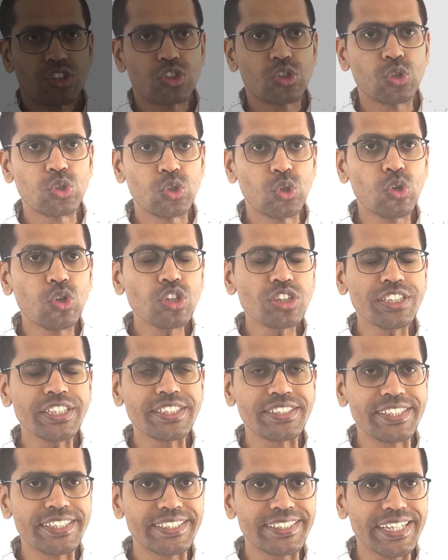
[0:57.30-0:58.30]
To know
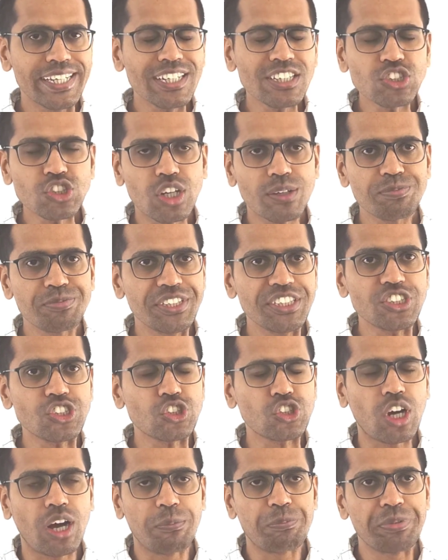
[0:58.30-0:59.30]
the details of this
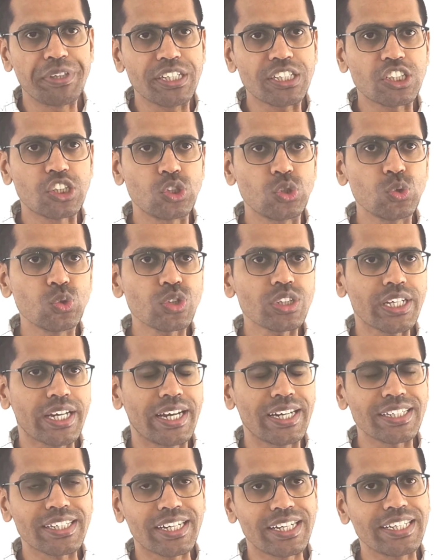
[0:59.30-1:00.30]
topic, you
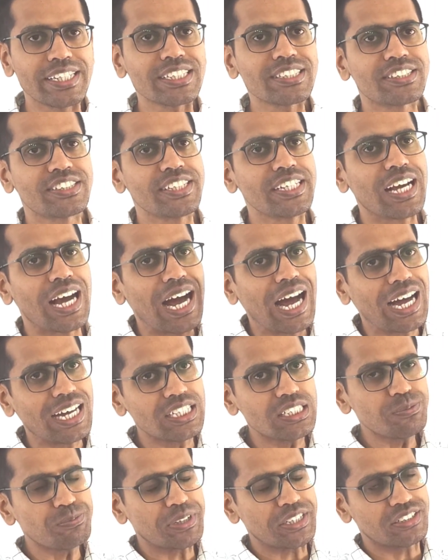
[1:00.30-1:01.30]
can click the
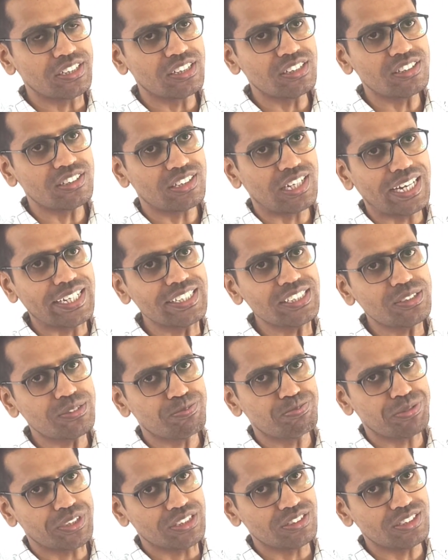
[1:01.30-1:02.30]
I button
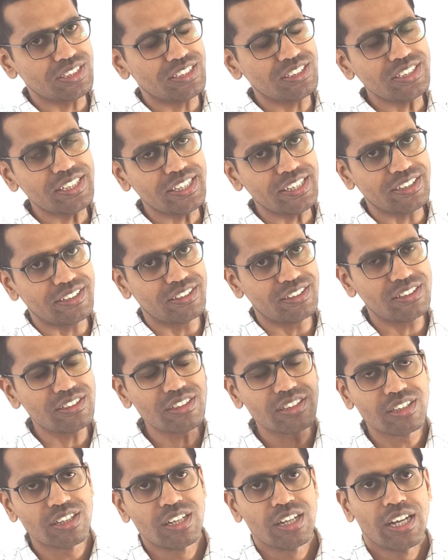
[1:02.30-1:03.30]
right present
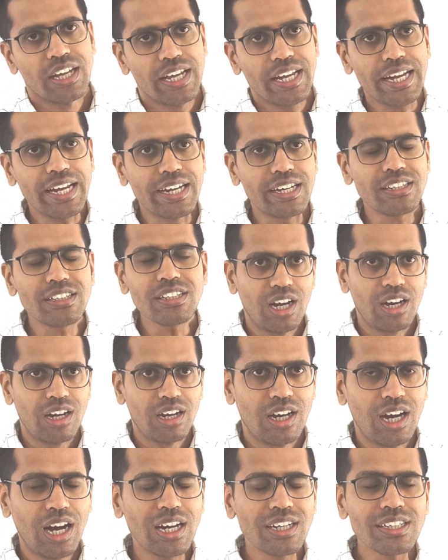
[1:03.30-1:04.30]
here and
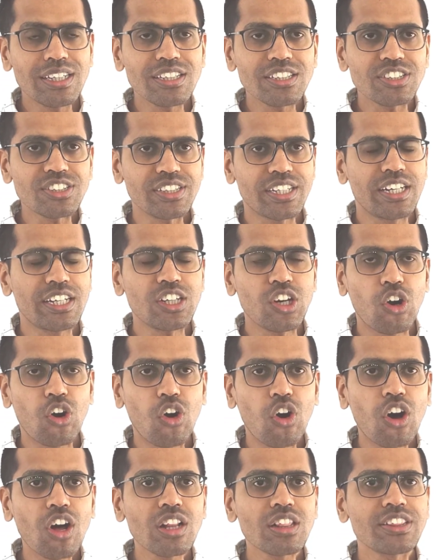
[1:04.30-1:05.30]
understand
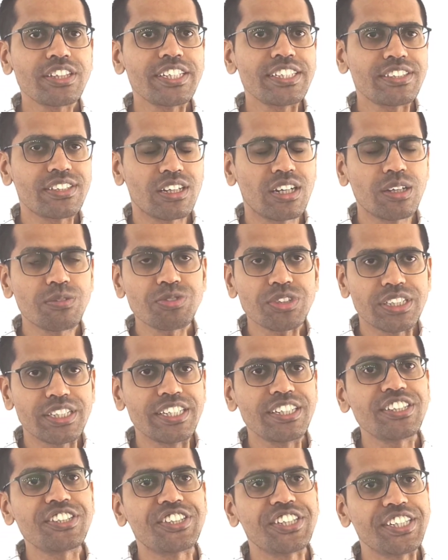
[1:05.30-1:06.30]
all the terms
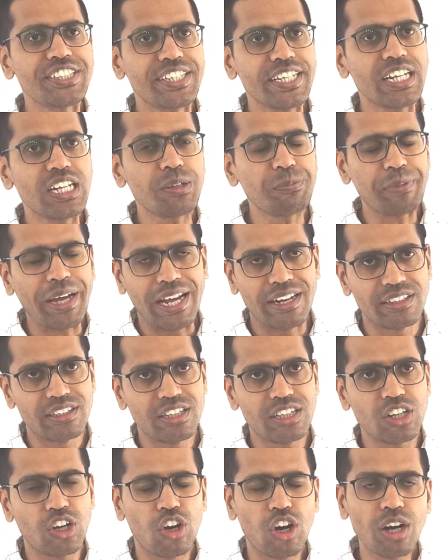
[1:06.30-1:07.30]
in detailed
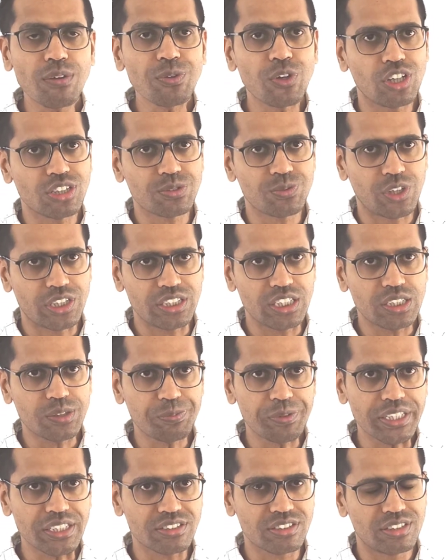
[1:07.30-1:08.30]
manner of osmotic
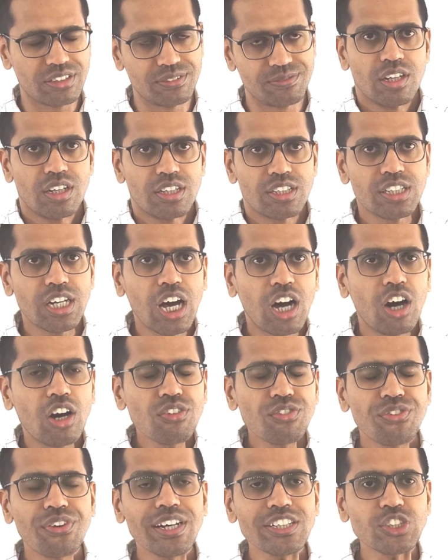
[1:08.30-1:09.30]
pressure.
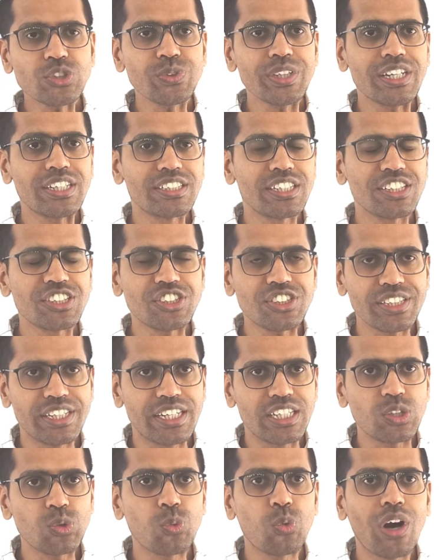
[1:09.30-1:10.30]
Now, first we
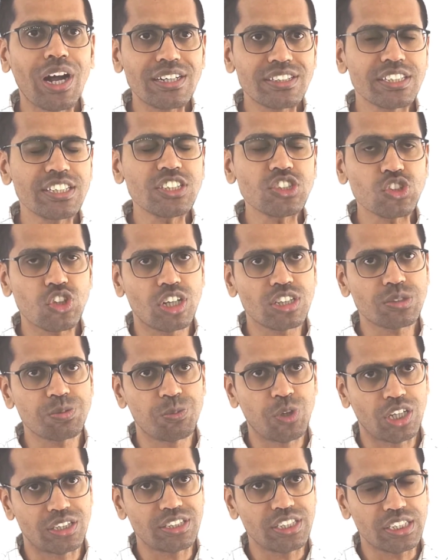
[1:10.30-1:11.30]
understand what is
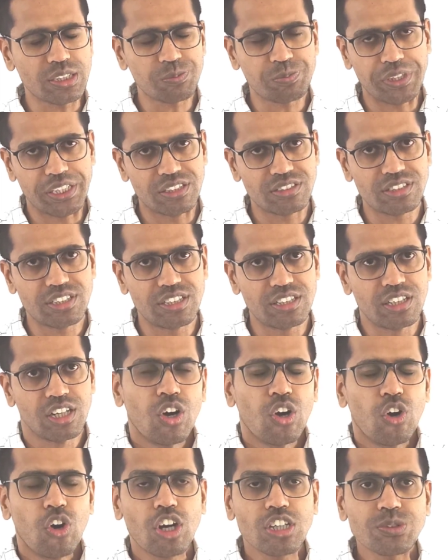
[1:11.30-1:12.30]
osmotic pressure.
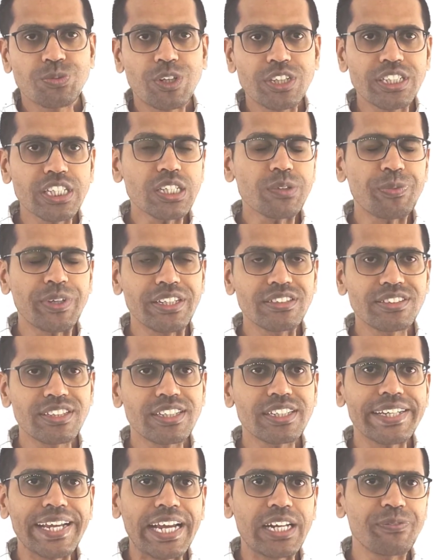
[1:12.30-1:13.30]
Osmotic
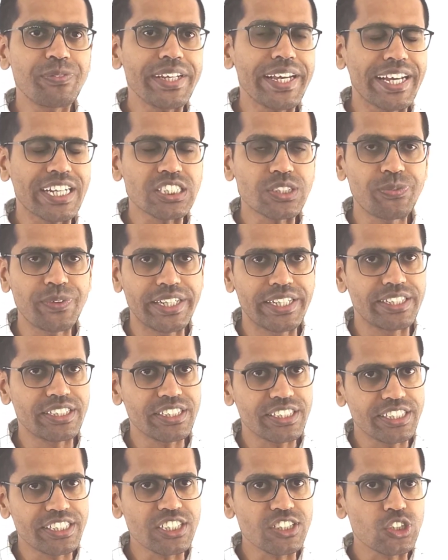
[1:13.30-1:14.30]
pressure can be
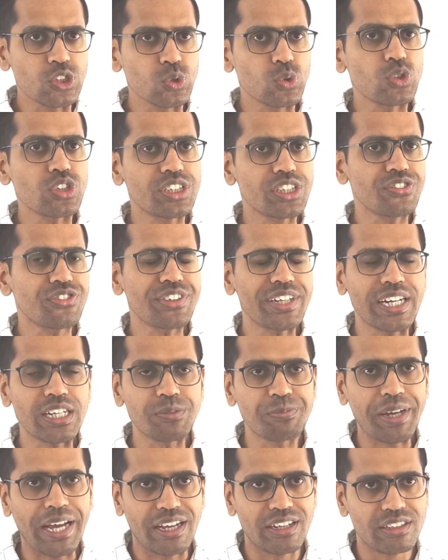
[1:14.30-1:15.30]
explained in two
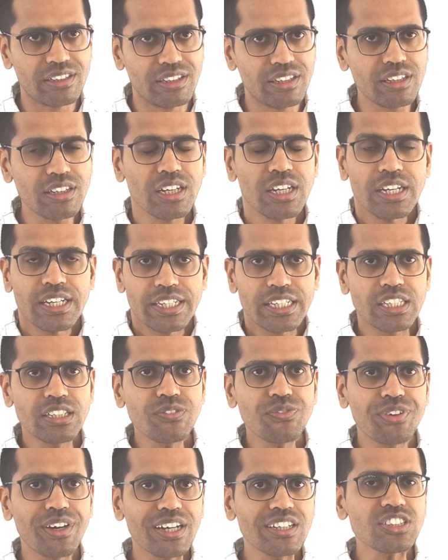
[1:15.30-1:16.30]
different manners.
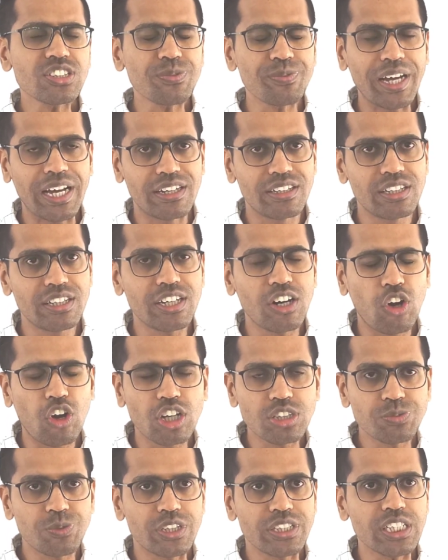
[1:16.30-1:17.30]
In first manner,
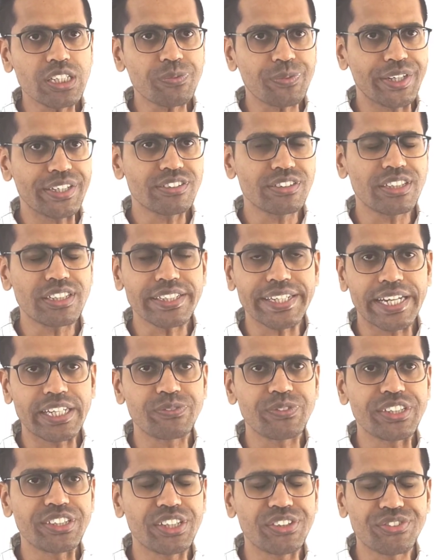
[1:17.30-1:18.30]
osmotic pressure
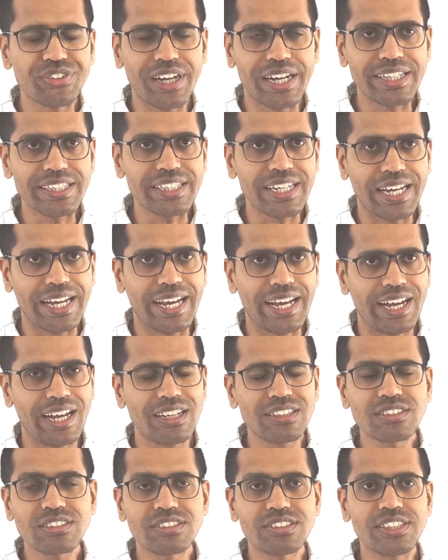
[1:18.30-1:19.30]
can be defined
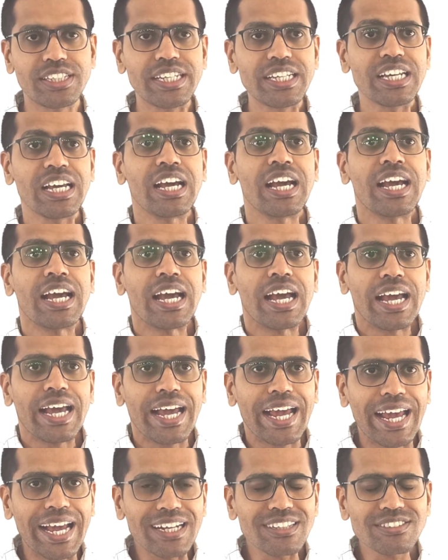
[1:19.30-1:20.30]
as the
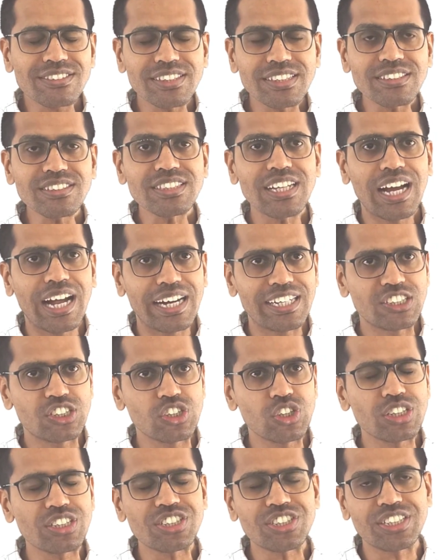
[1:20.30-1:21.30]
excess
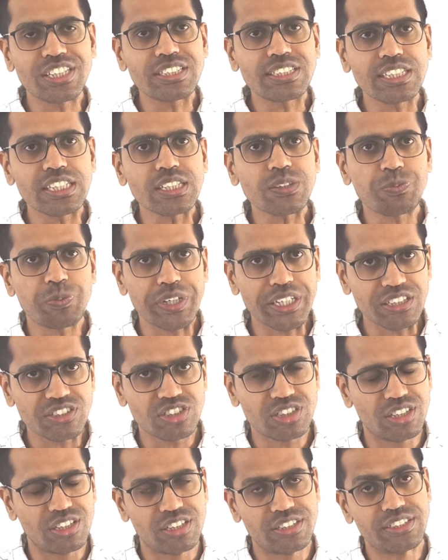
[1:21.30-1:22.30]
hydrostatic
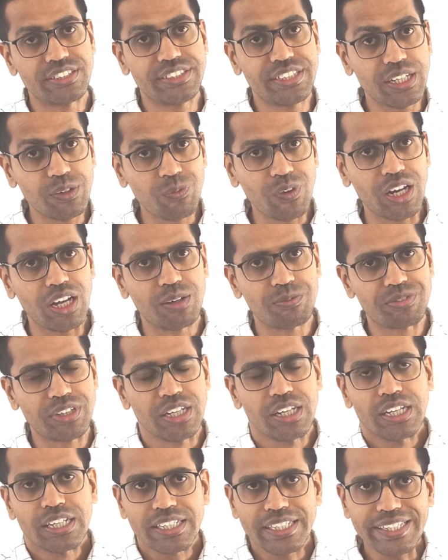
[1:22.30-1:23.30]
pressure
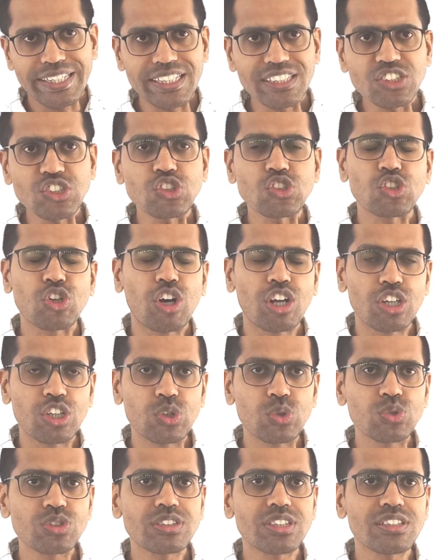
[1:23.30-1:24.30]
developed in
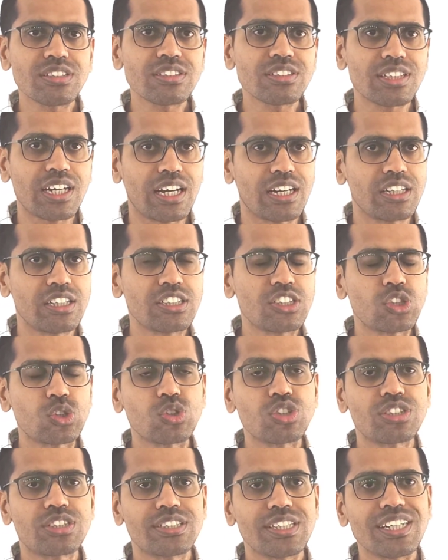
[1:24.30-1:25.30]
solution side
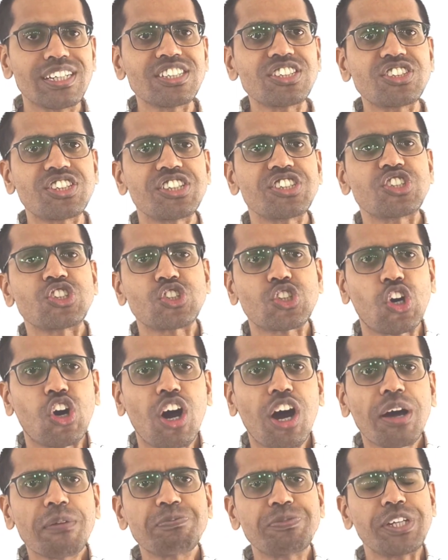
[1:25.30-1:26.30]
to just
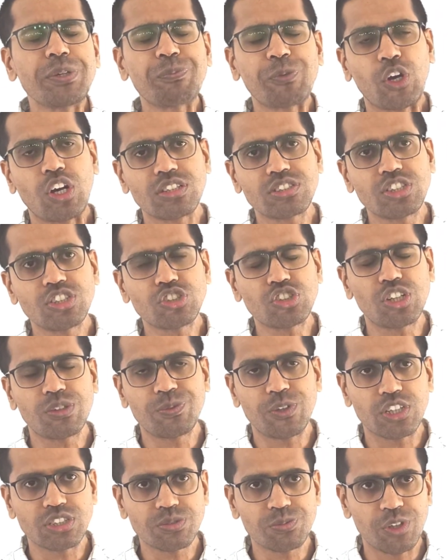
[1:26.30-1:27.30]
stop the process of
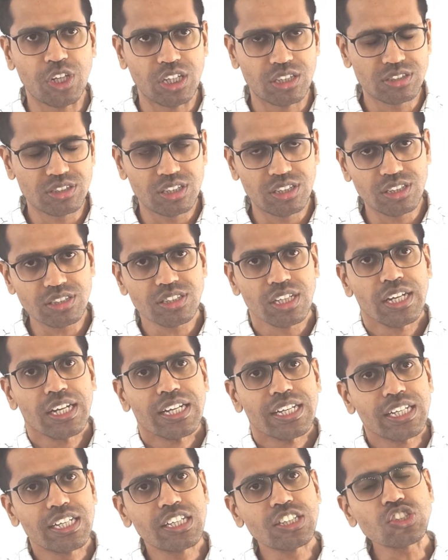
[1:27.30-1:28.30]
osmosis
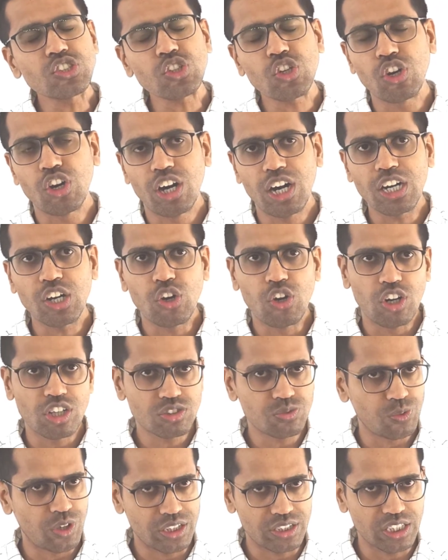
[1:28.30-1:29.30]
is called
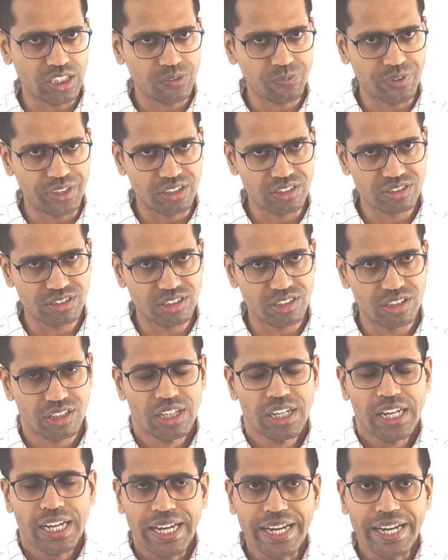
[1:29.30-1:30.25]
osmotic pressure.